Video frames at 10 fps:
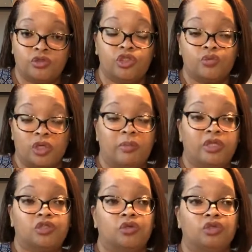You just want to make
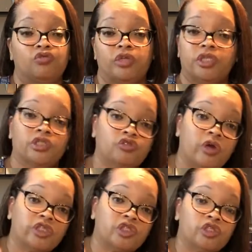sure you read the
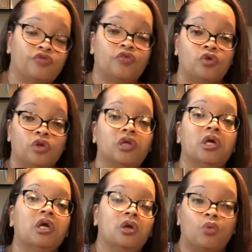instructions for
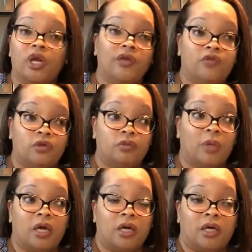whatever
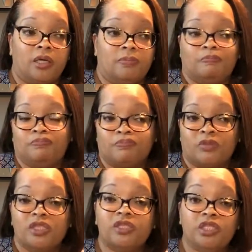
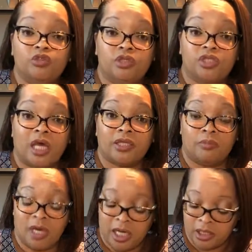seed you decide to
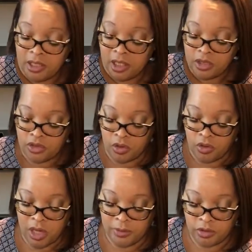buy. So
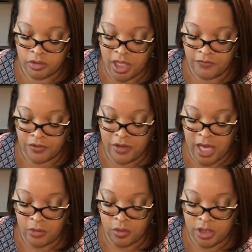I'm going to do that for
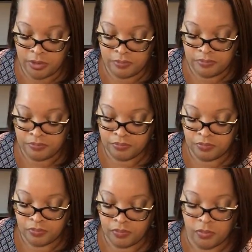that one,
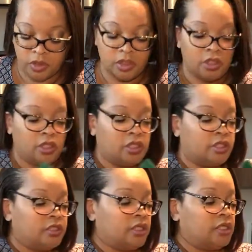
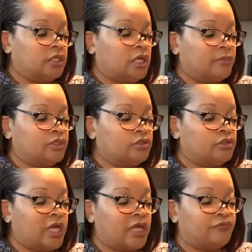and then I'm going to do
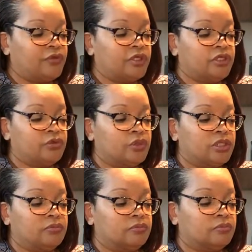that for this one.